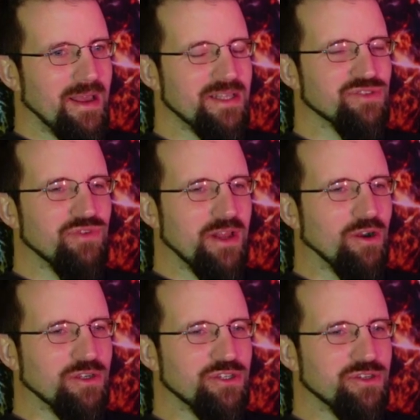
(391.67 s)
It's really
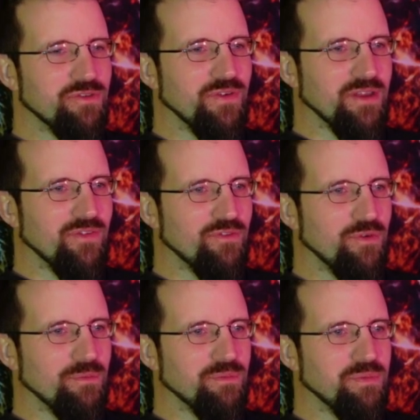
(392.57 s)
odd because you do think of it
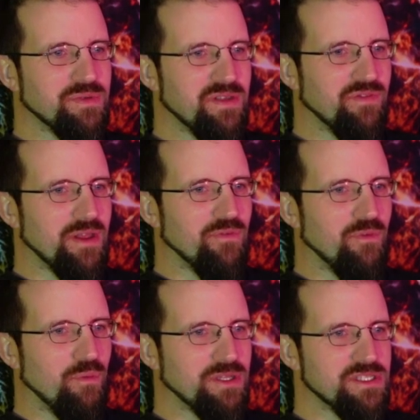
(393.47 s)
from specifically
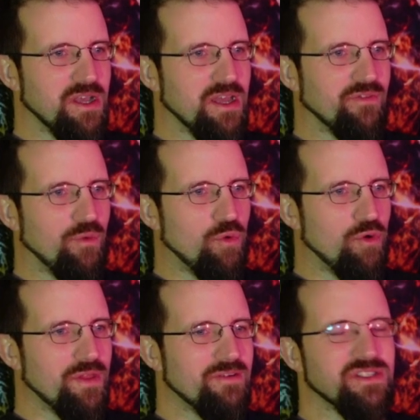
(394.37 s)
from one side of a
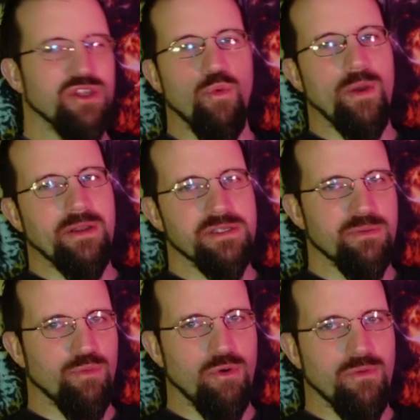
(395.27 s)
war. There is no
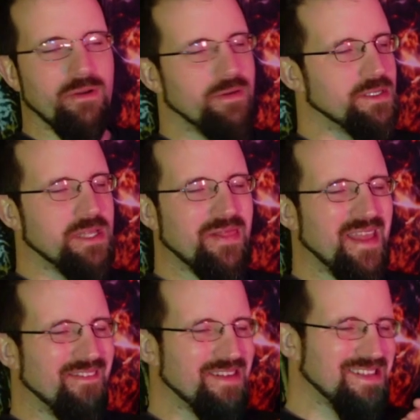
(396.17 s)
winners in war. There is
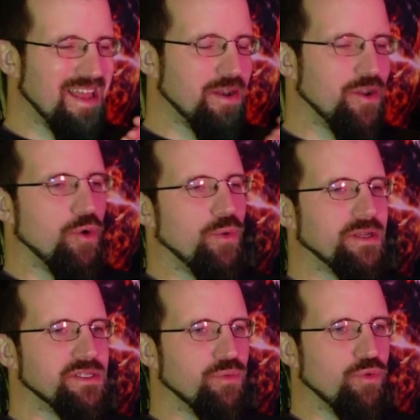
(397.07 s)
there is no
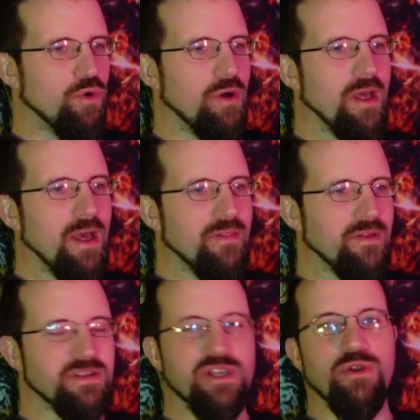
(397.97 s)
winners in war.
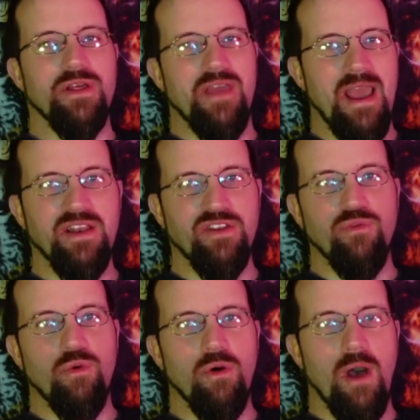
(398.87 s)
There is only the end
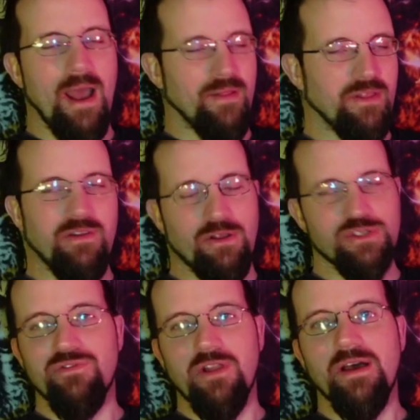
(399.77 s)
of war and the
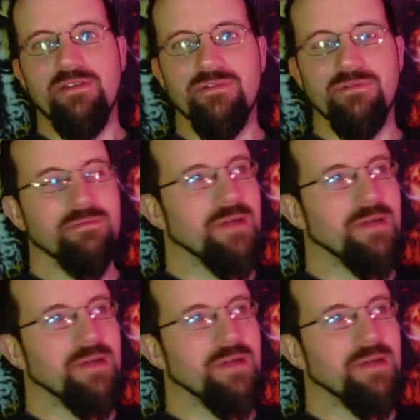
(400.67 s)
loss of life.